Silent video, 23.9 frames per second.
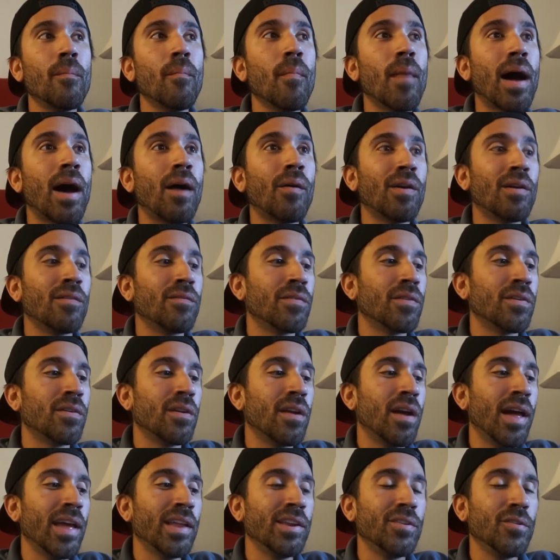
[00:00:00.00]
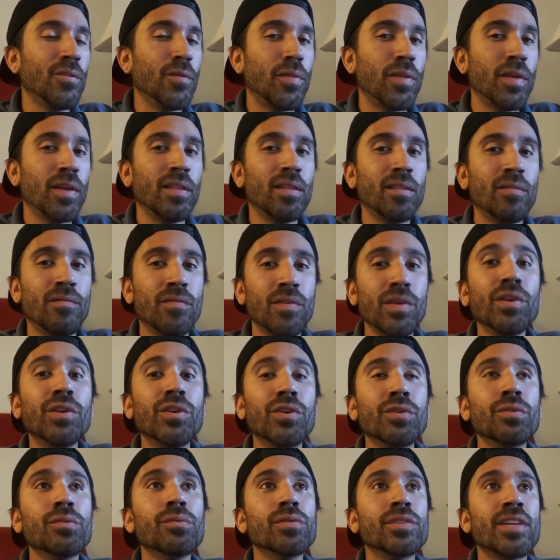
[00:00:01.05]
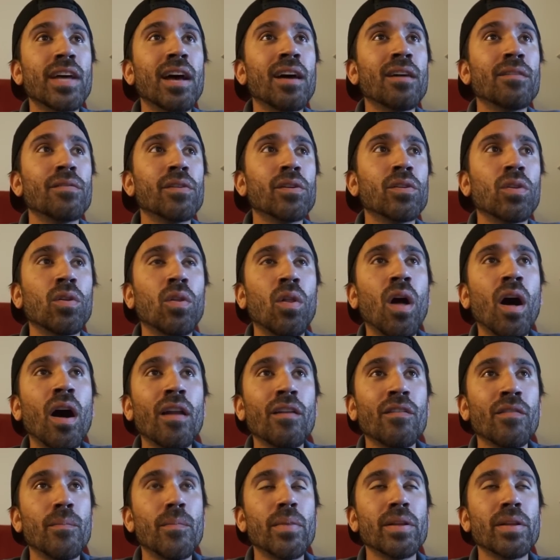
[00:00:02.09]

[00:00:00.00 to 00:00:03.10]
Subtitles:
However, I do think VQs have a lot of